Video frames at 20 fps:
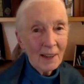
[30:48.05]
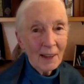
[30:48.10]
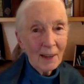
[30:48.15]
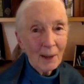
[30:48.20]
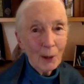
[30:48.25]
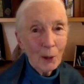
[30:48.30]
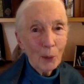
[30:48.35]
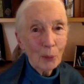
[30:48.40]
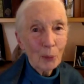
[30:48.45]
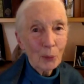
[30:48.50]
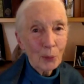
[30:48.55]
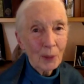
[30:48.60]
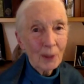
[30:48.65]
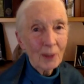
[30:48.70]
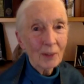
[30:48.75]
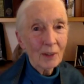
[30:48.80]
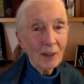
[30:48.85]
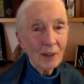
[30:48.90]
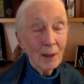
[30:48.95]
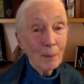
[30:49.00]
I hoped we
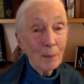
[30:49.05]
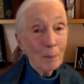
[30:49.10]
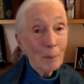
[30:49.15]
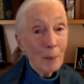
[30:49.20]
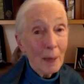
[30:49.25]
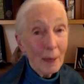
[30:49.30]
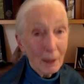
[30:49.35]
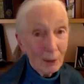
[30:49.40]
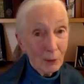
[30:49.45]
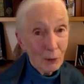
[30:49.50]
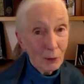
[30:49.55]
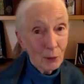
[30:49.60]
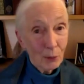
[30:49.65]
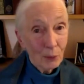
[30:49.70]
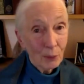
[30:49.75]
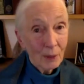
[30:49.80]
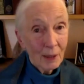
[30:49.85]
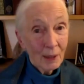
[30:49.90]
could come back to.